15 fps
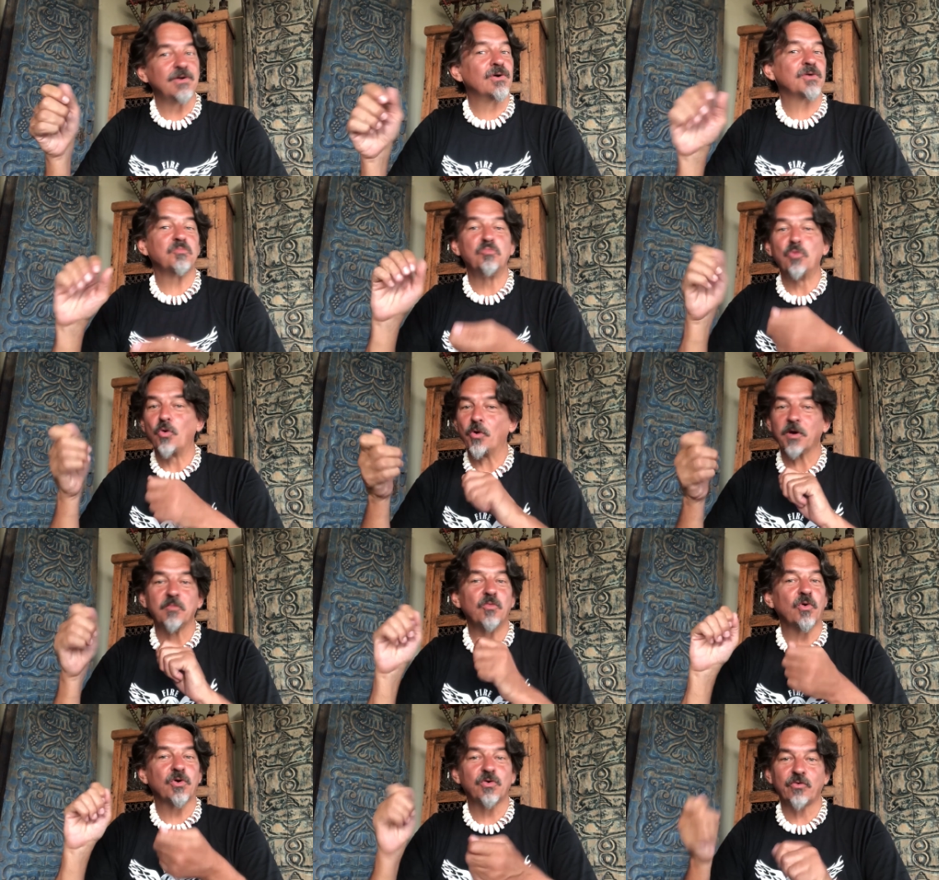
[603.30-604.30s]
it got more and
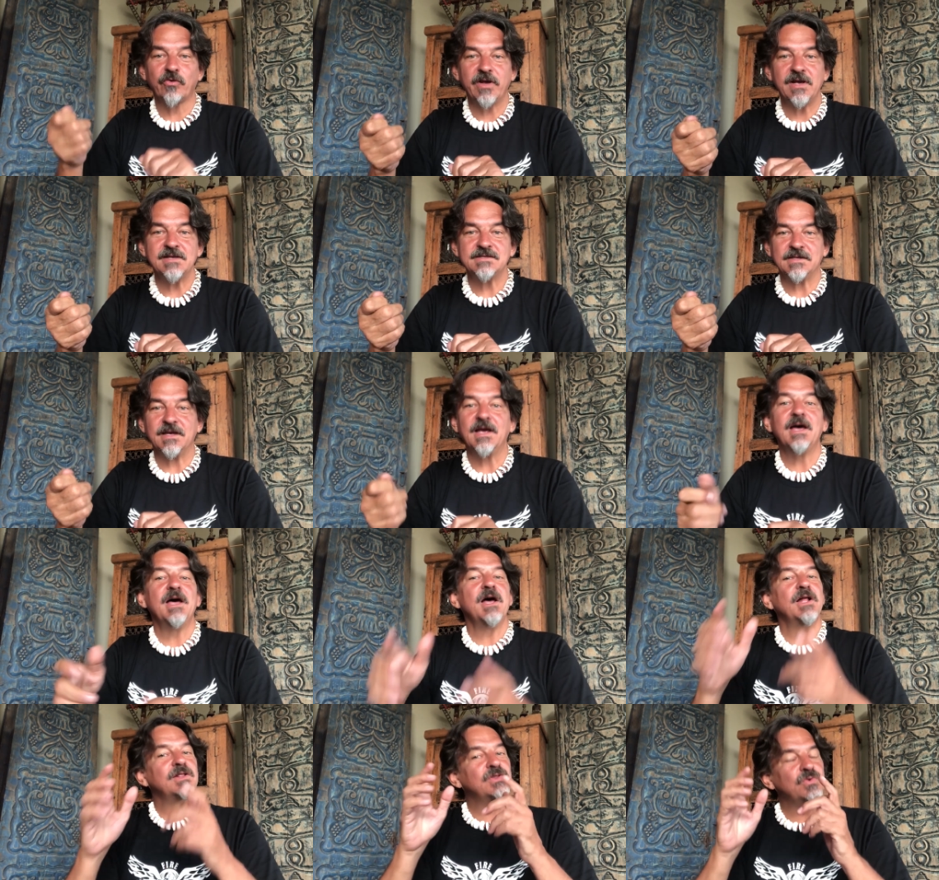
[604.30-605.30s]
more crazy.
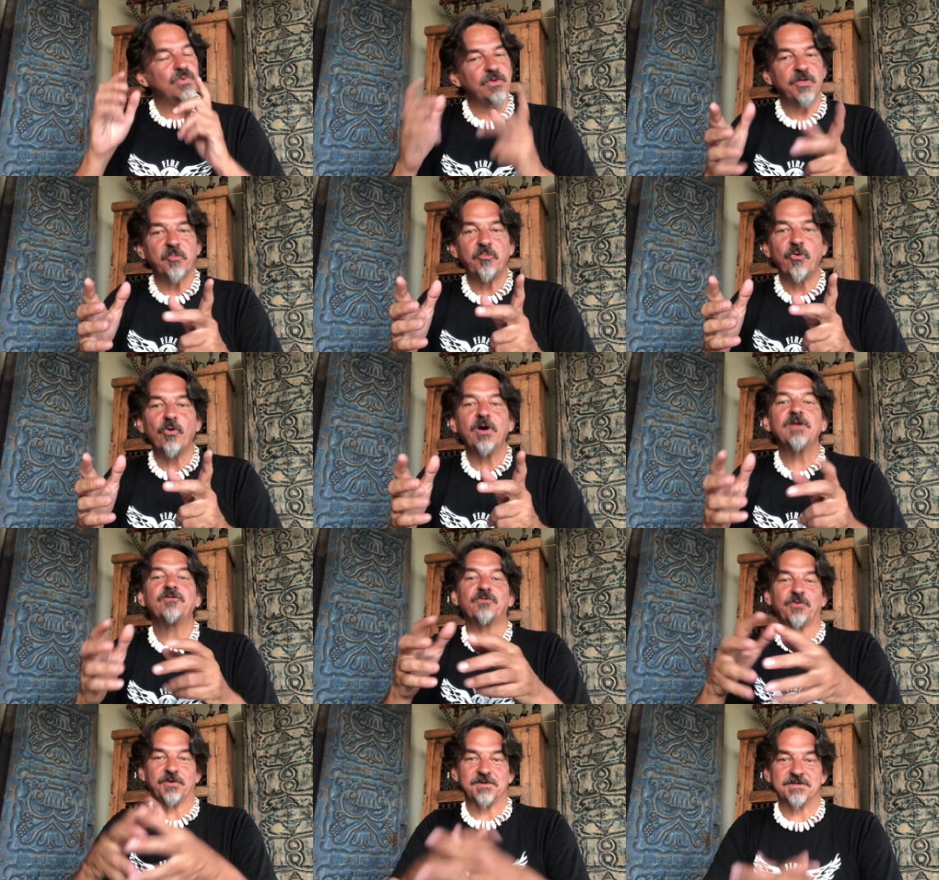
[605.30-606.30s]
To the point,
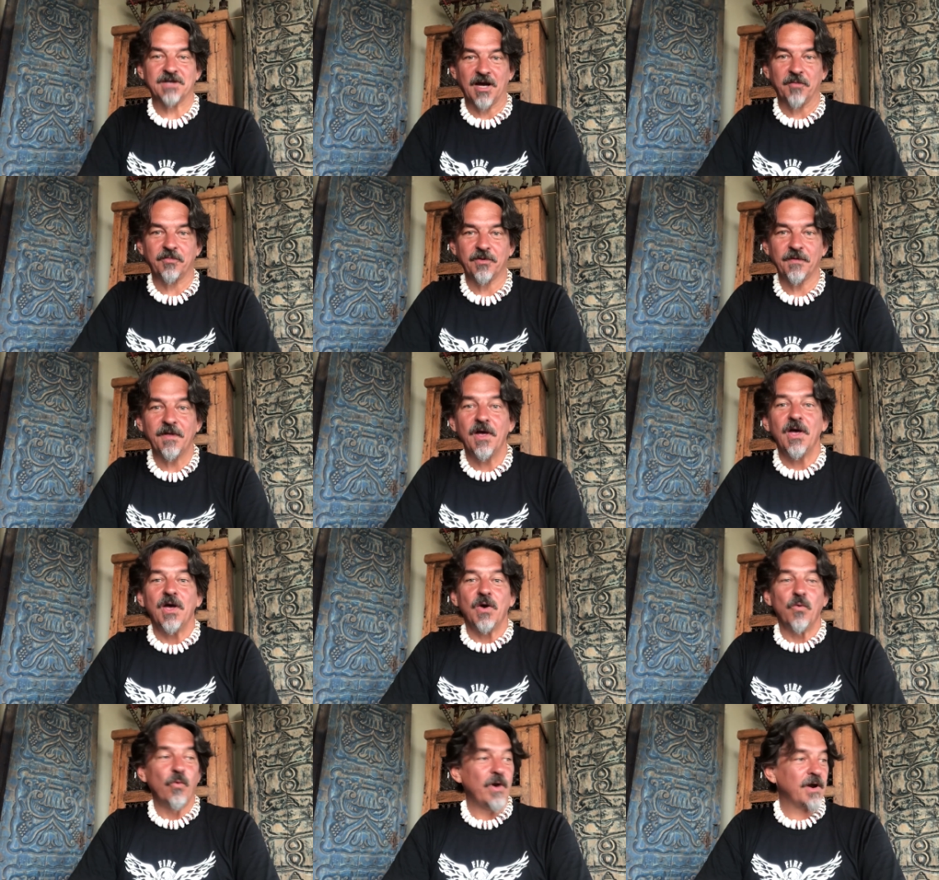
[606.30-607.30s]
for example,
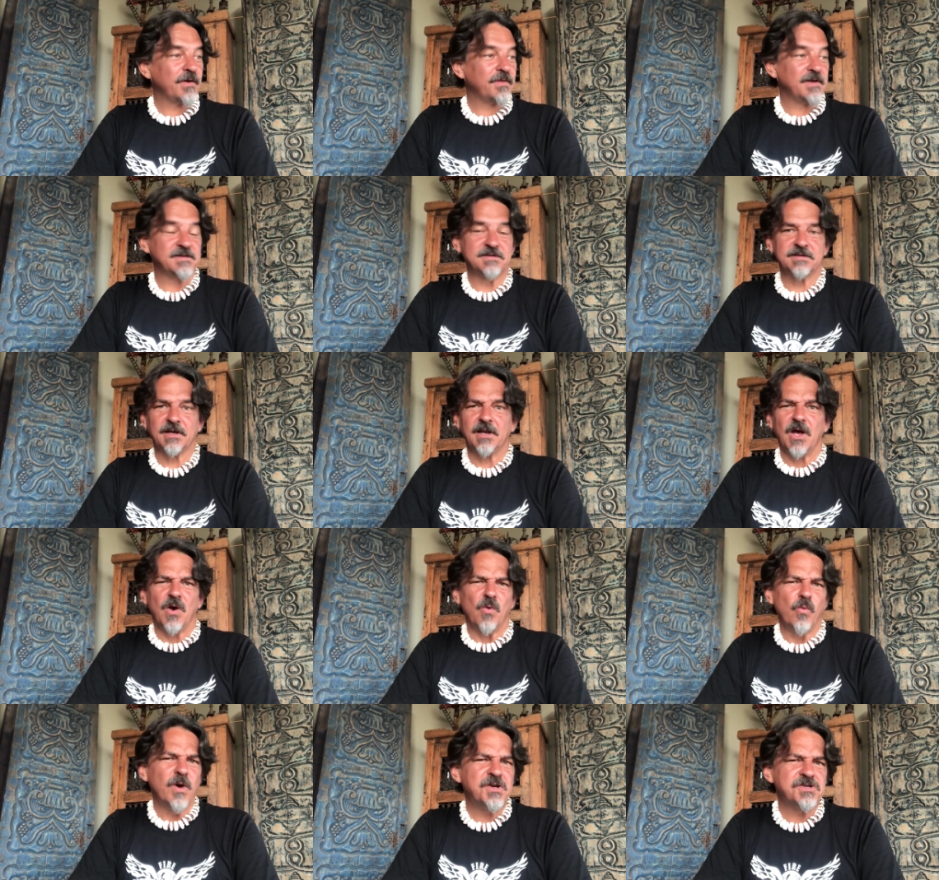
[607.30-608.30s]
where they said
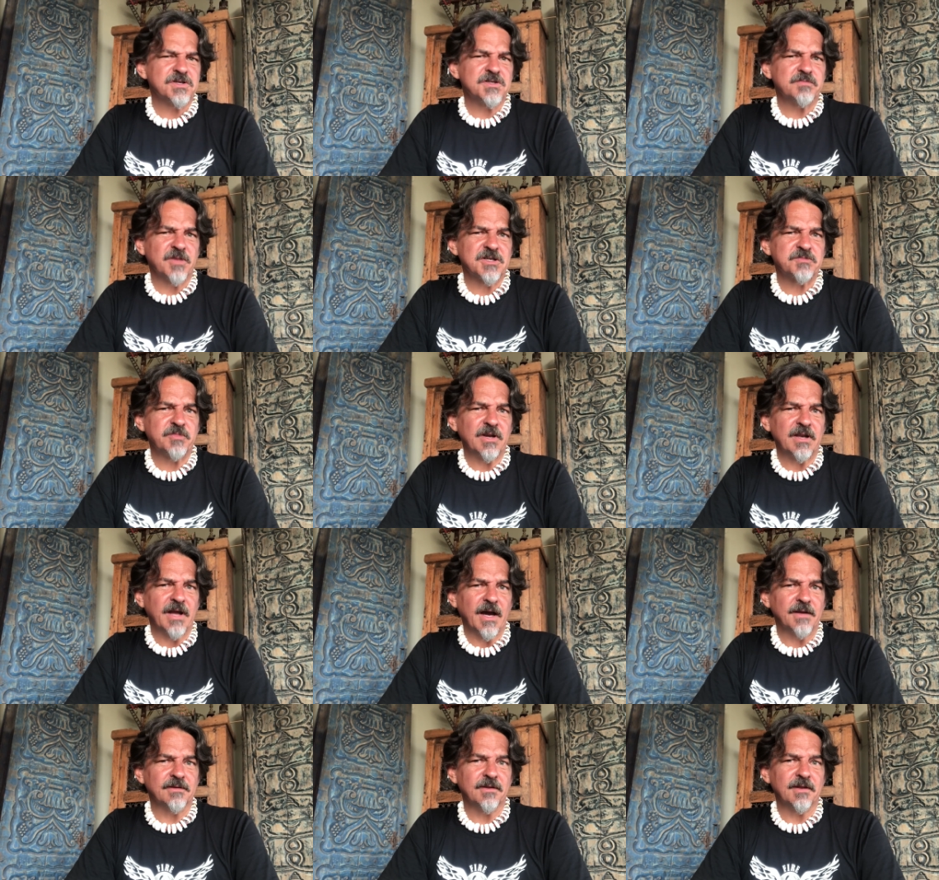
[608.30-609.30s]
witches must be
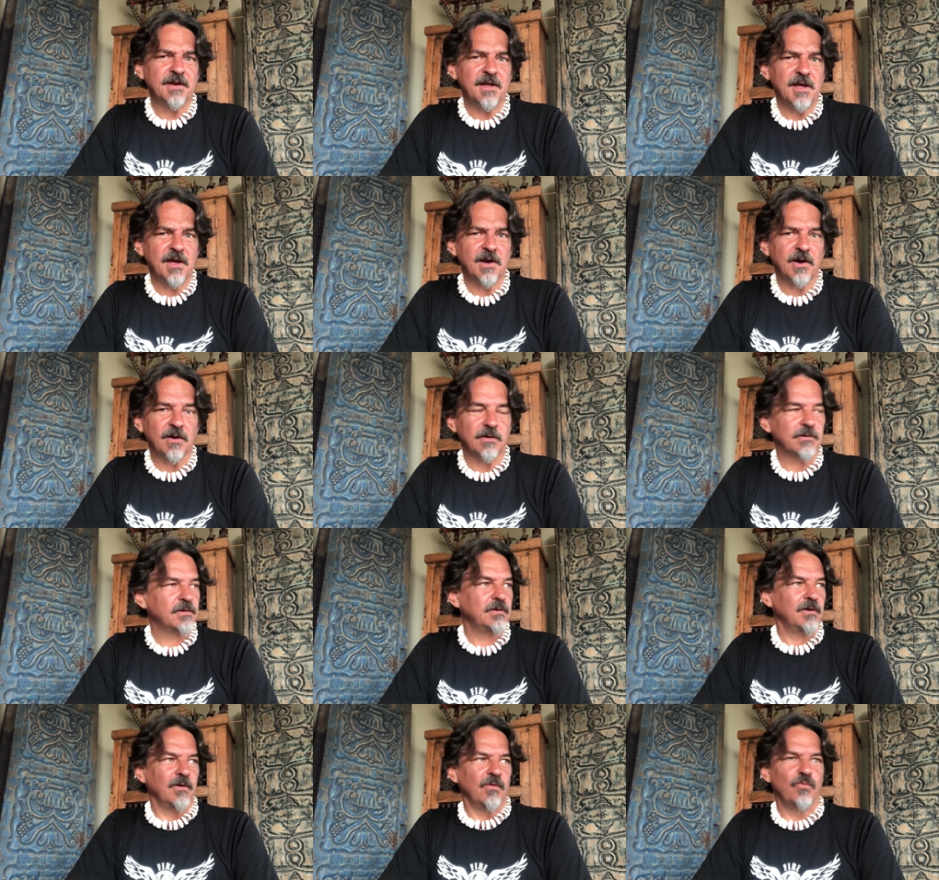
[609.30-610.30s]
lighter than air.
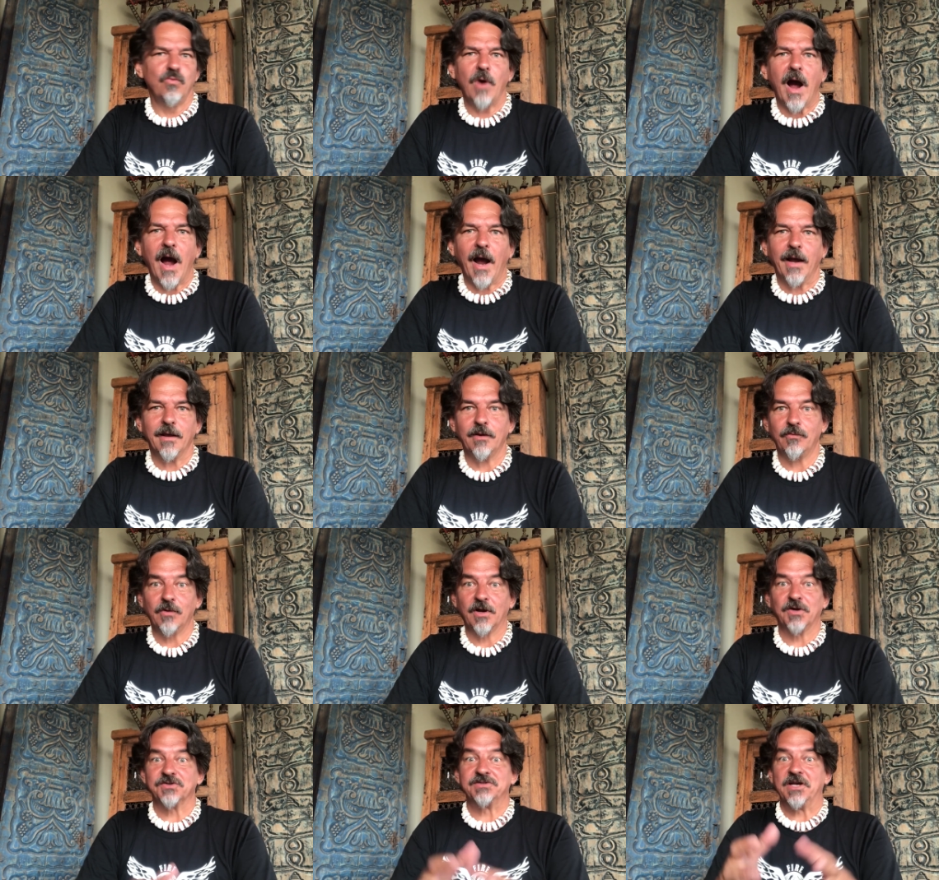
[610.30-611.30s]
Why? Well,
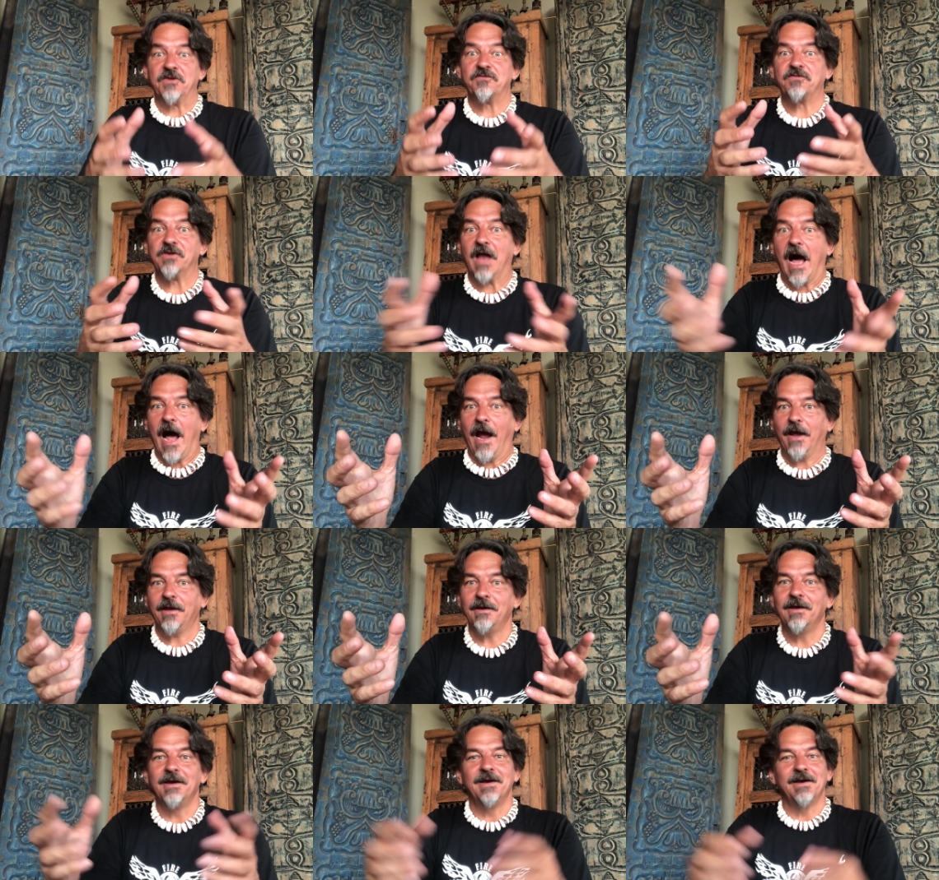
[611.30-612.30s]
because they fly,